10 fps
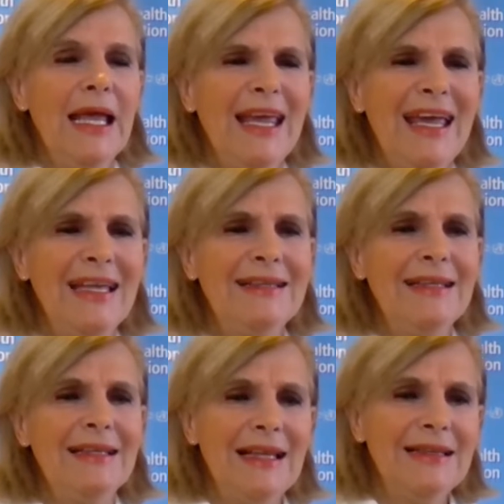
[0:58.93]

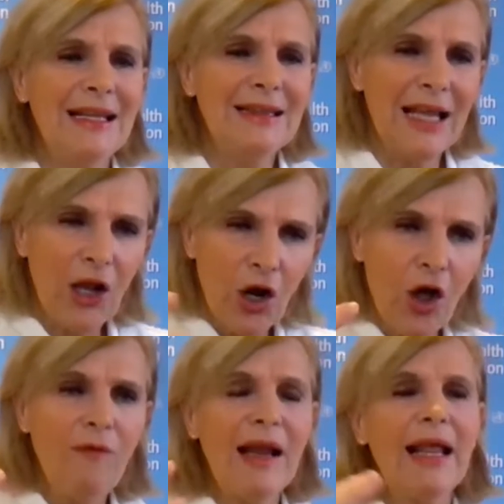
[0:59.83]
getting the
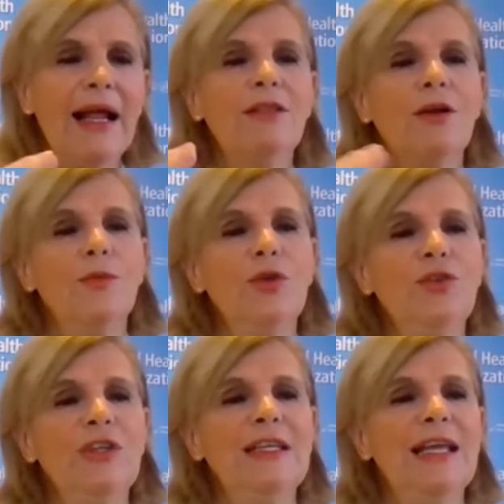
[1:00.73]
global health community